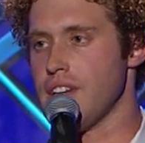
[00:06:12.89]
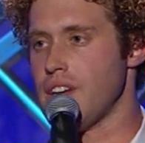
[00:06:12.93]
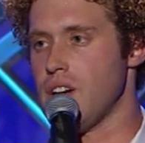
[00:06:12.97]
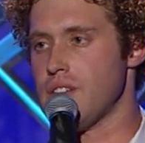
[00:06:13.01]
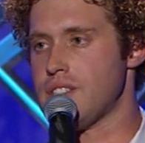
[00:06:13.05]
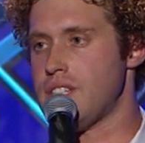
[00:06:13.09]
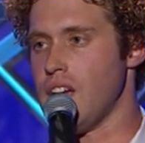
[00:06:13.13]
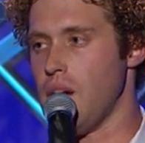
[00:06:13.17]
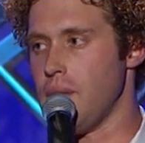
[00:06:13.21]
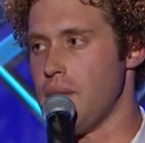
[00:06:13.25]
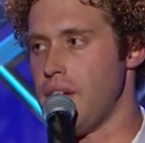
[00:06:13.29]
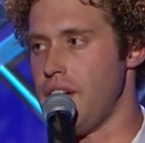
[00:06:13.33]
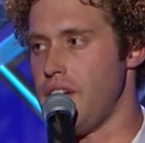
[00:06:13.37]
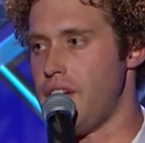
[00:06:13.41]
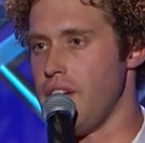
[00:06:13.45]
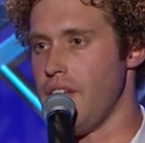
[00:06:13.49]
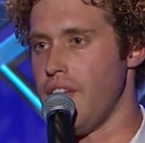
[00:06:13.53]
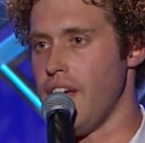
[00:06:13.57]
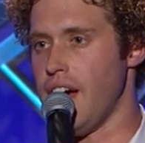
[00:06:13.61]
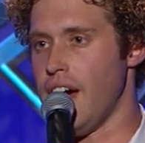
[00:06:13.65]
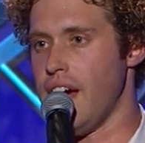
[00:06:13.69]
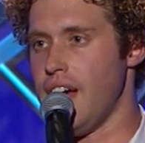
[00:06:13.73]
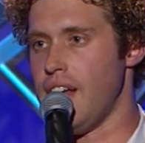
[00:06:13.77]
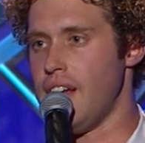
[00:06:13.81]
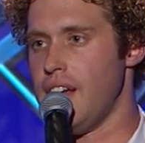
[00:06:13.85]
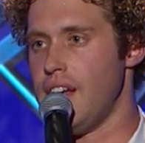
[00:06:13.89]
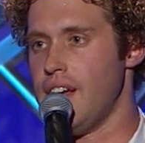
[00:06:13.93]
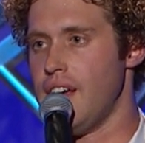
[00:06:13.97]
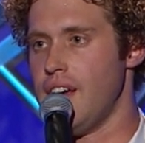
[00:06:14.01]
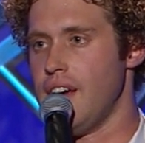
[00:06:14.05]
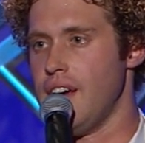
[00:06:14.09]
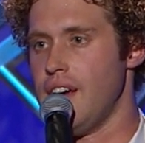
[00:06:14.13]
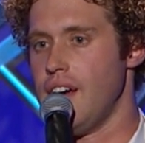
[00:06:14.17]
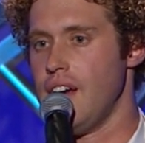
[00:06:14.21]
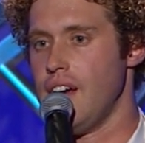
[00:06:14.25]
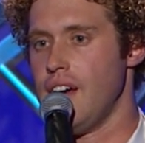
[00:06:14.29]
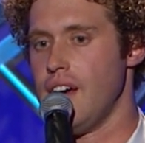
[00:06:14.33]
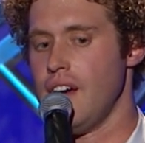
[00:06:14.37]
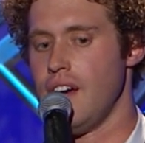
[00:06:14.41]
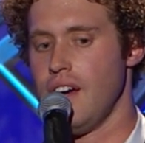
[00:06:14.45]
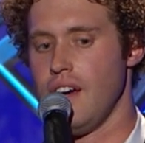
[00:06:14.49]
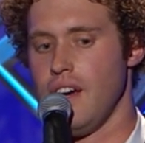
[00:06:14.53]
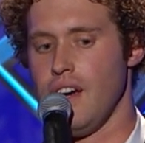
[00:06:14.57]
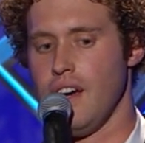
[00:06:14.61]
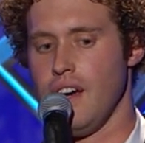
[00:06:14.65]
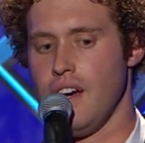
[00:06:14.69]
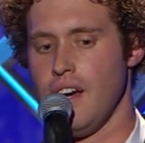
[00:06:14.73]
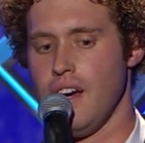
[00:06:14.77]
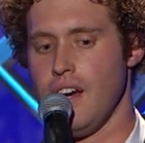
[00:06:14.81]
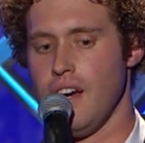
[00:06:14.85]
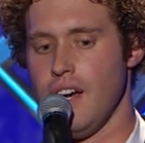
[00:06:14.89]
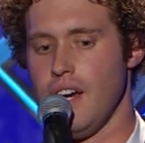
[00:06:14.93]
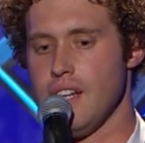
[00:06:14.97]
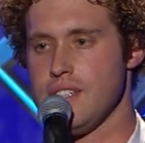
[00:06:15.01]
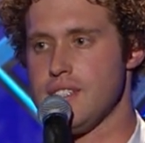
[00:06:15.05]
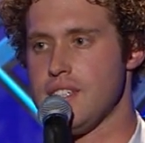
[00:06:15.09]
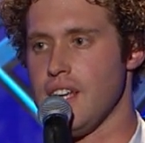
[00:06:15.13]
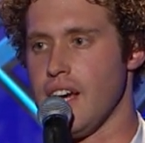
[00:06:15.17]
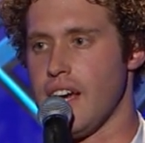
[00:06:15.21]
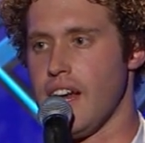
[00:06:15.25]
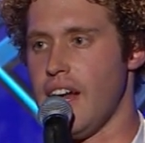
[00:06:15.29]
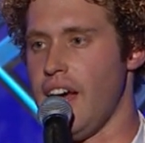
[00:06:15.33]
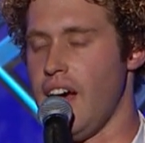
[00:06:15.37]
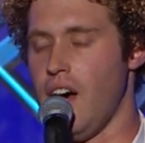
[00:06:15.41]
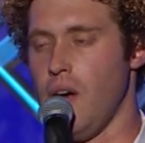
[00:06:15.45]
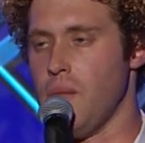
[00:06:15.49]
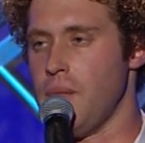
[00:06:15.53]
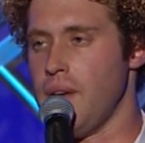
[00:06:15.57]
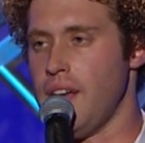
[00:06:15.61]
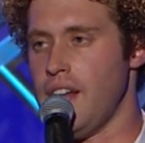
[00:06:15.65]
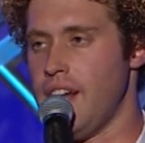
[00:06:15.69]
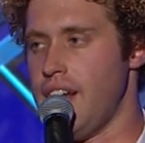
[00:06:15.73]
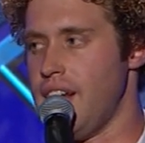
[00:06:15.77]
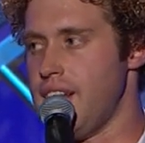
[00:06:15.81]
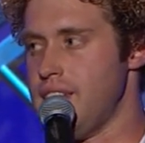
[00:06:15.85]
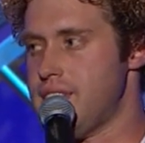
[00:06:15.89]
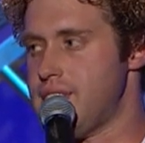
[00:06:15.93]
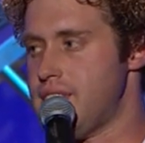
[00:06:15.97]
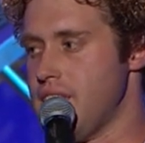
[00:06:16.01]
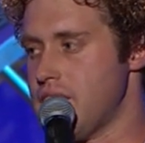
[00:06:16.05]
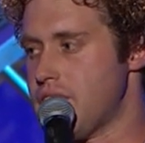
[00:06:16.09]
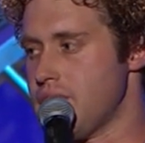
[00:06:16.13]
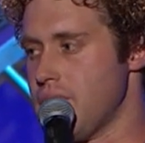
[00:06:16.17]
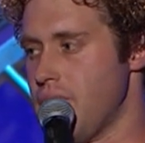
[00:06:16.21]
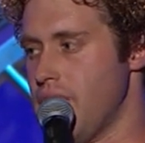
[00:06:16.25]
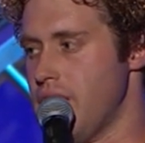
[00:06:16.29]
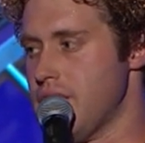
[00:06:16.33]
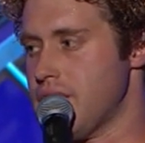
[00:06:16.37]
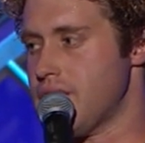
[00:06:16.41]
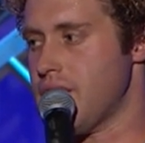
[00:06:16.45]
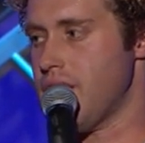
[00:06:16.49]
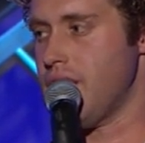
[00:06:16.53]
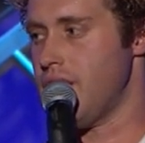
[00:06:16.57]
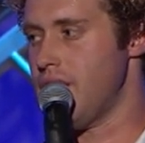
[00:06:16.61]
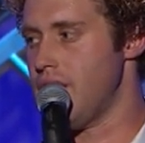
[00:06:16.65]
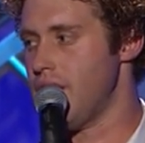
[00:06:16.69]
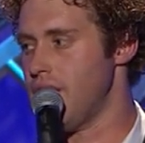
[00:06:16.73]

Don't tell me to do that. That's not going to help me in any situation.